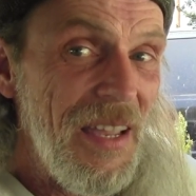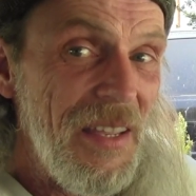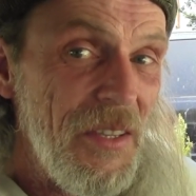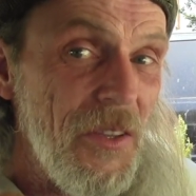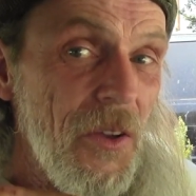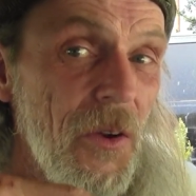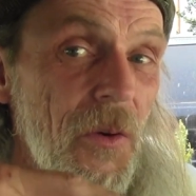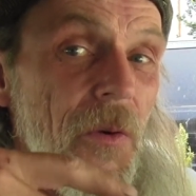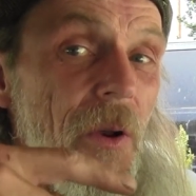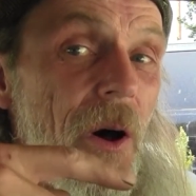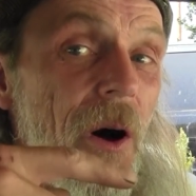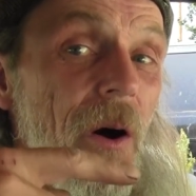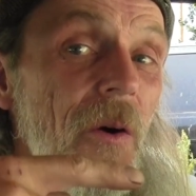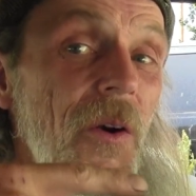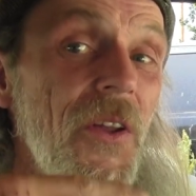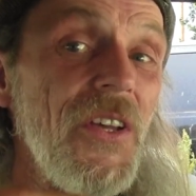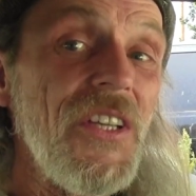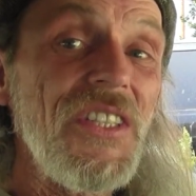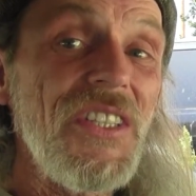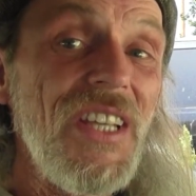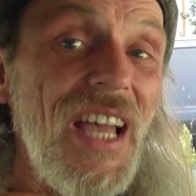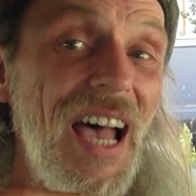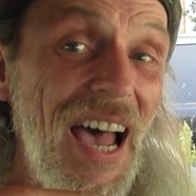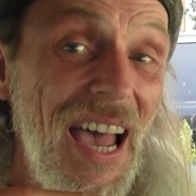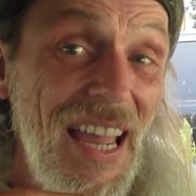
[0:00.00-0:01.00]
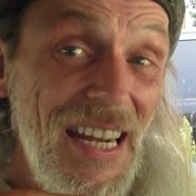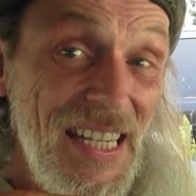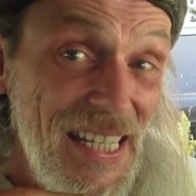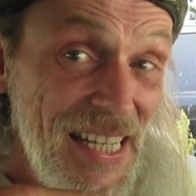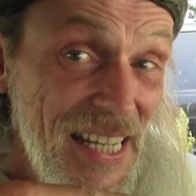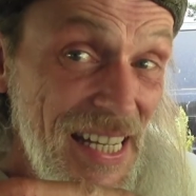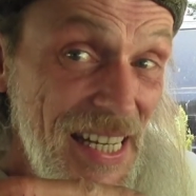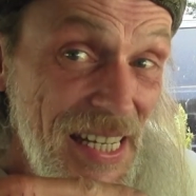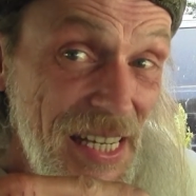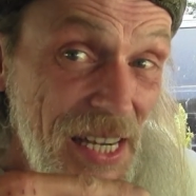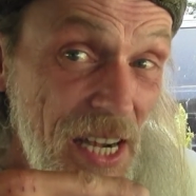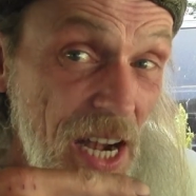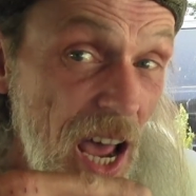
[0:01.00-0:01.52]
you'll notice I
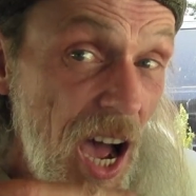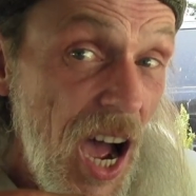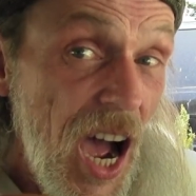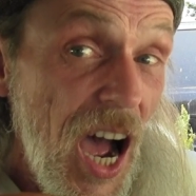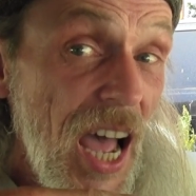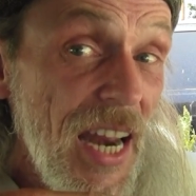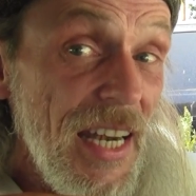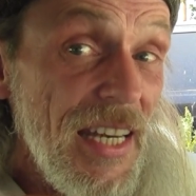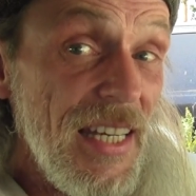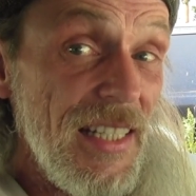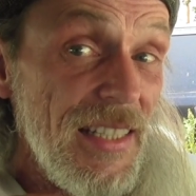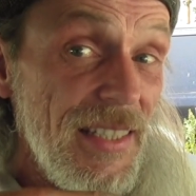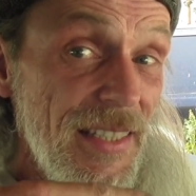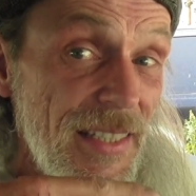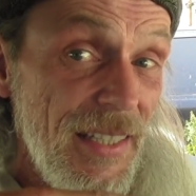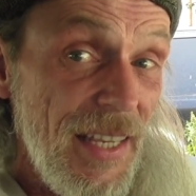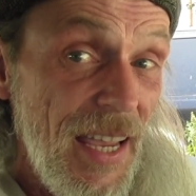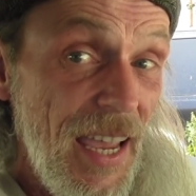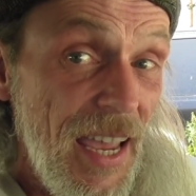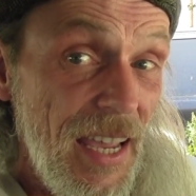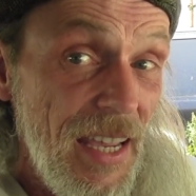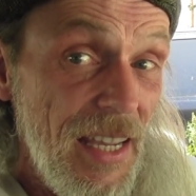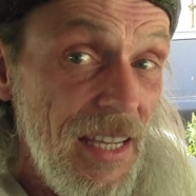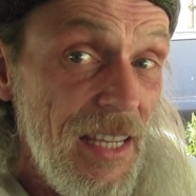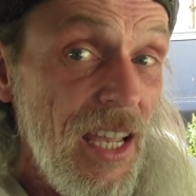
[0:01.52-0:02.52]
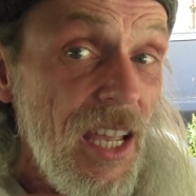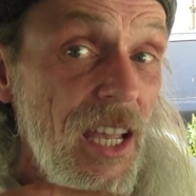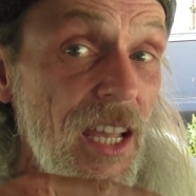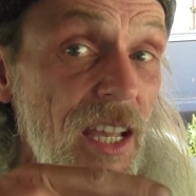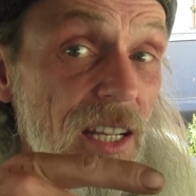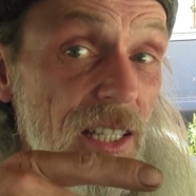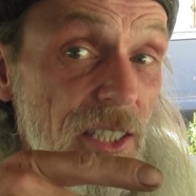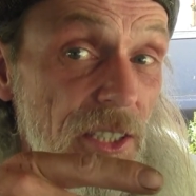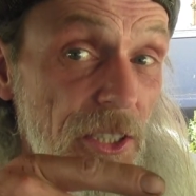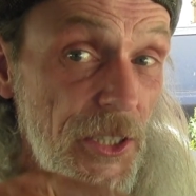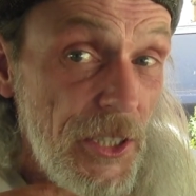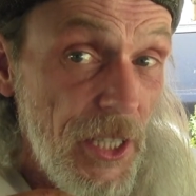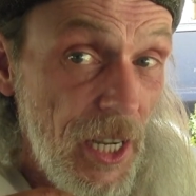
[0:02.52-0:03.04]
did not say
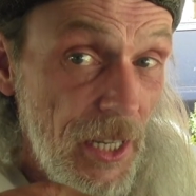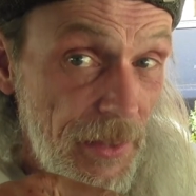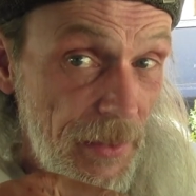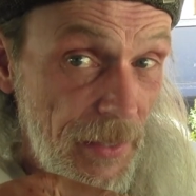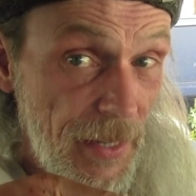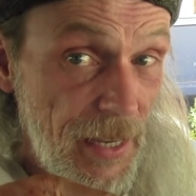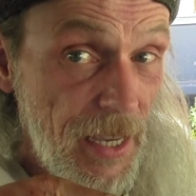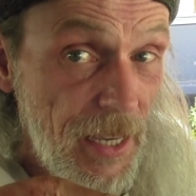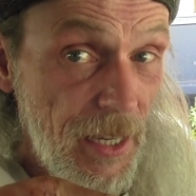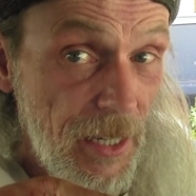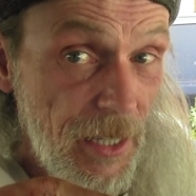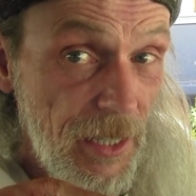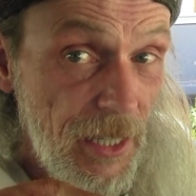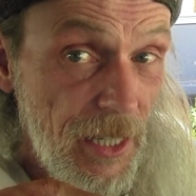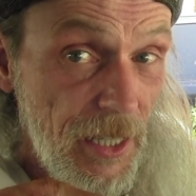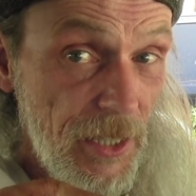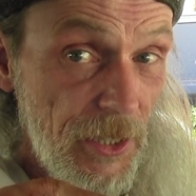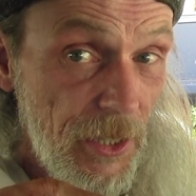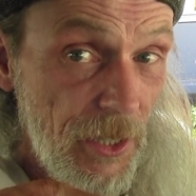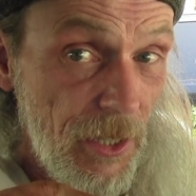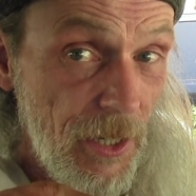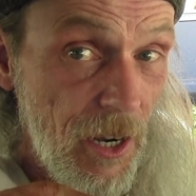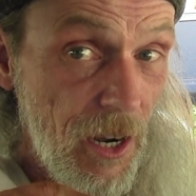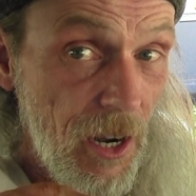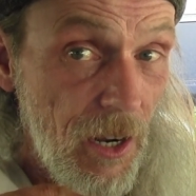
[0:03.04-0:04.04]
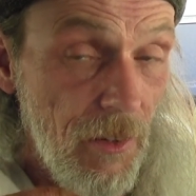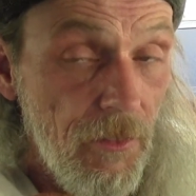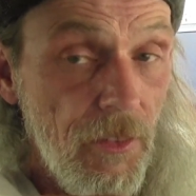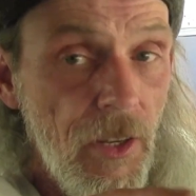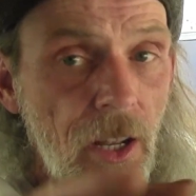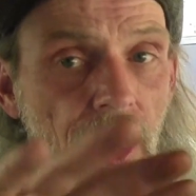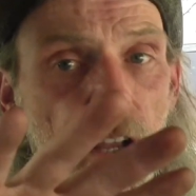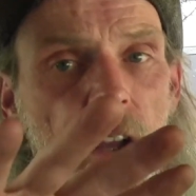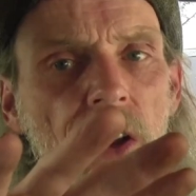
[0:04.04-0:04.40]
shut the ignition off.